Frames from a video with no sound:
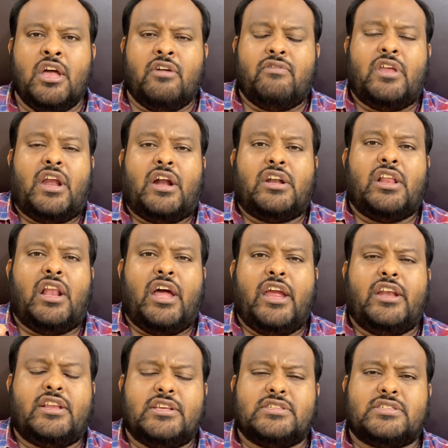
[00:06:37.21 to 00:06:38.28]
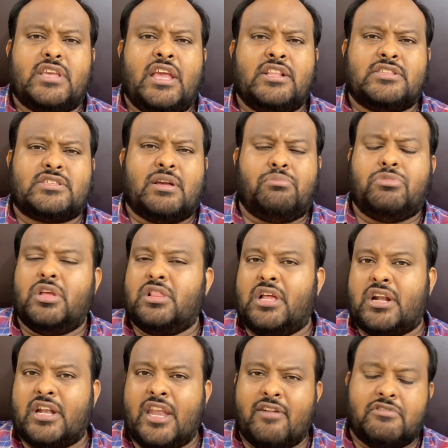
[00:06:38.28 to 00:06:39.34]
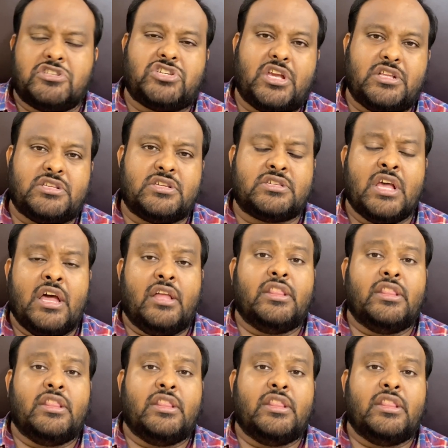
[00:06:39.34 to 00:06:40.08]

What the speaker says: when our delight is in something that never changes,